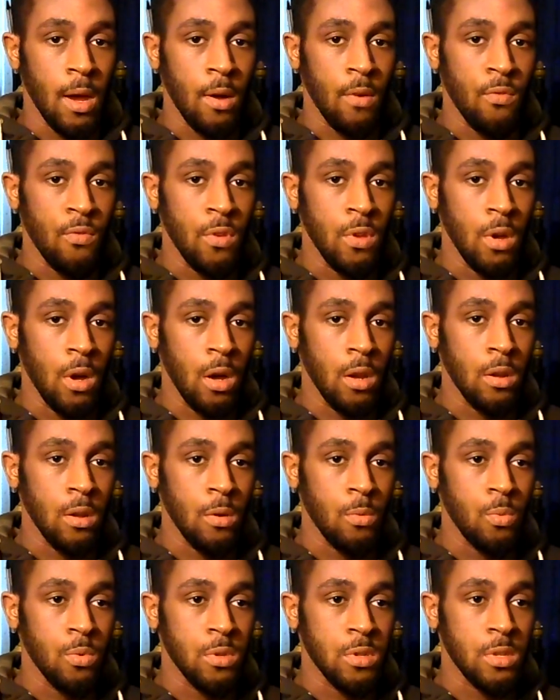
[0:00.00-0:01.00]
Now
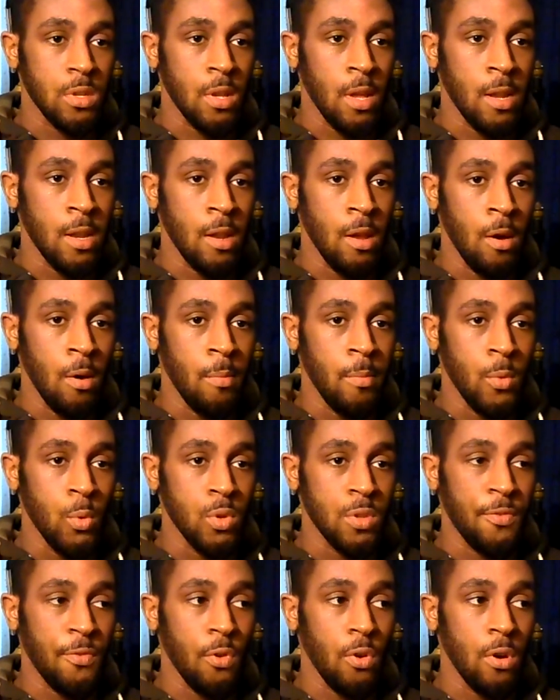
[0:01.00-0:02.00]
Rihanna was, and
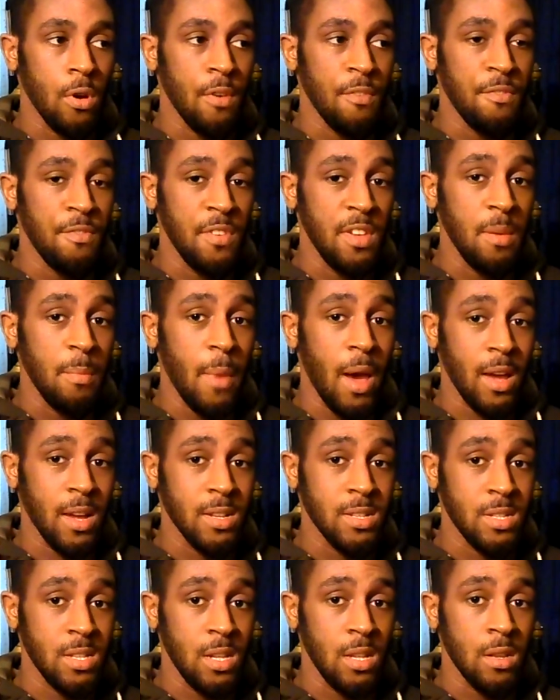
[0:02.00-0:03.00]
it was for a V
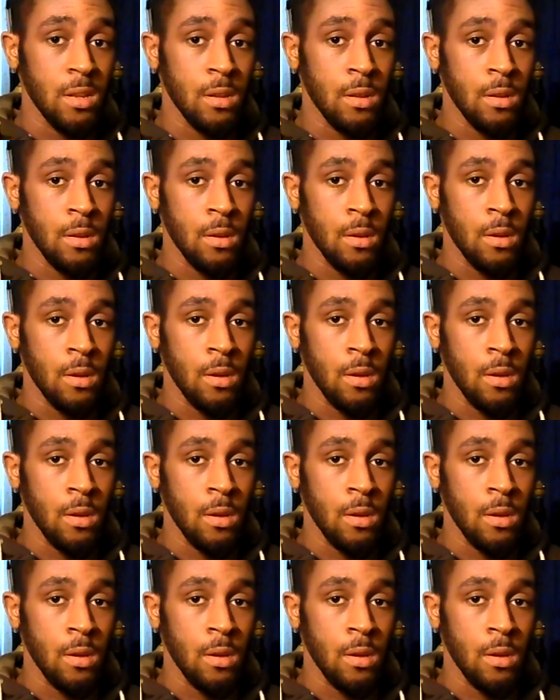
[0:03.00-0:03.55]
magazine.